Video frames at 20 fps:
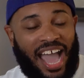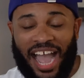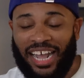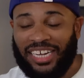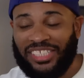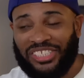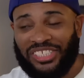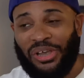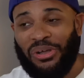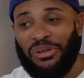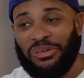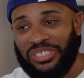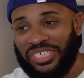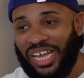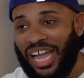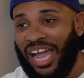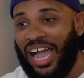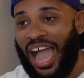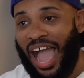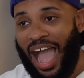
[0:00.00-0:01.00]
I told
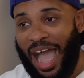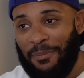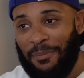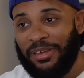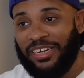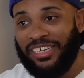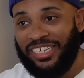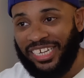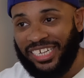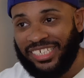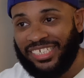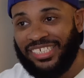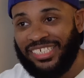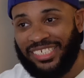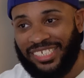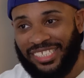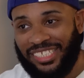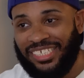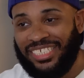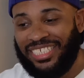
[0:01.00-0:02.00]
y'all I'm addicted to
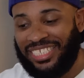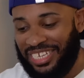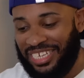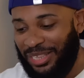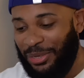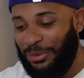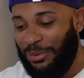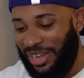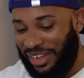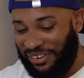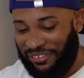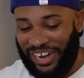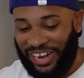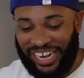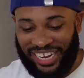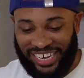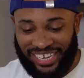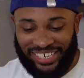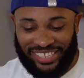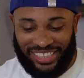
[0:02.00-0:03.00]
this silhouette right here.